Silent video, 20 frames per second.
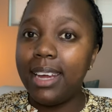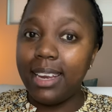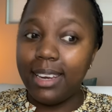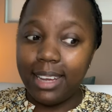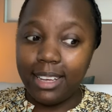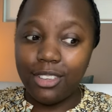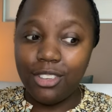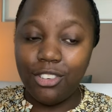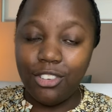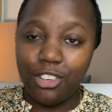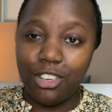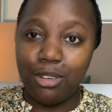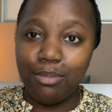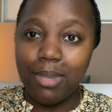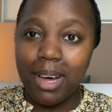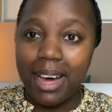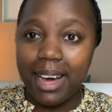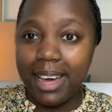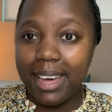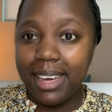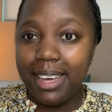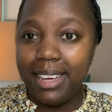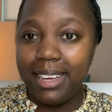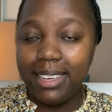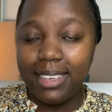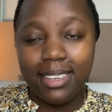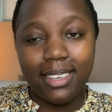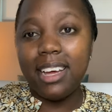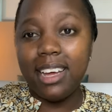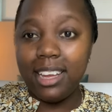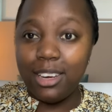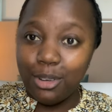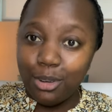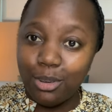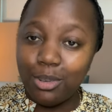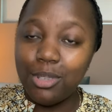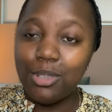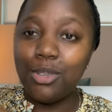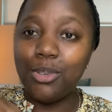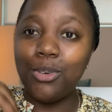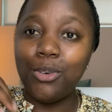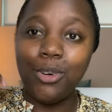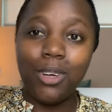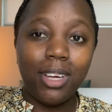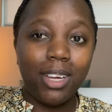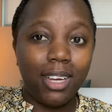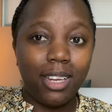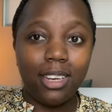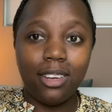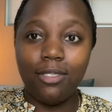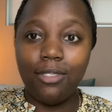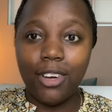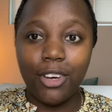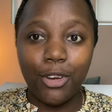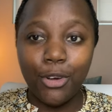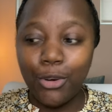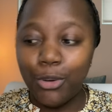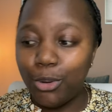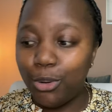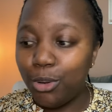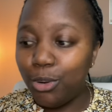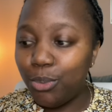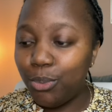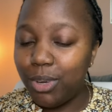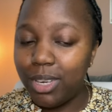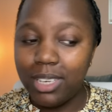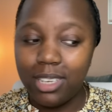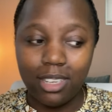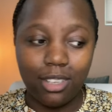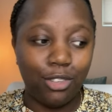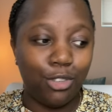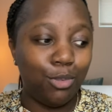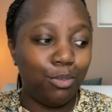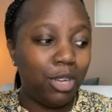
in extreme high heat and also in very cold winters.